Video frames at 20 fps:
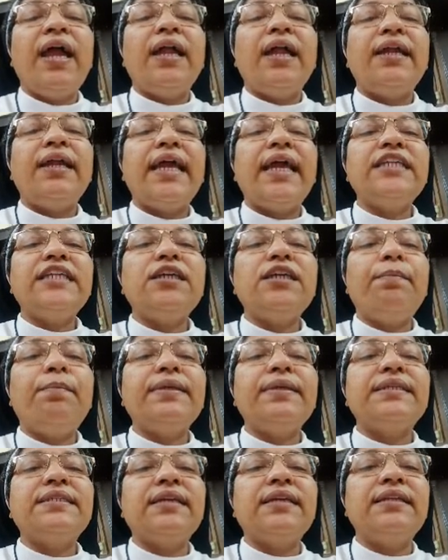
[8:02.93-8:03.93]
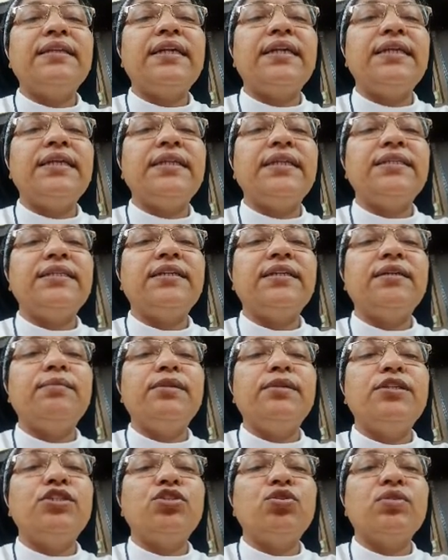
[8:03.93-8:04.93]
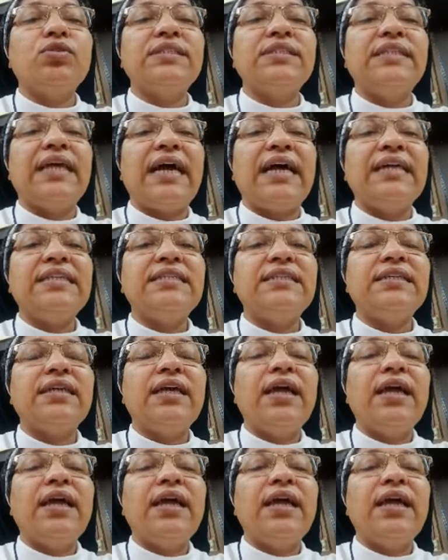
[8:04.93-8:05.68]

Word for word: Data presented in the table shows that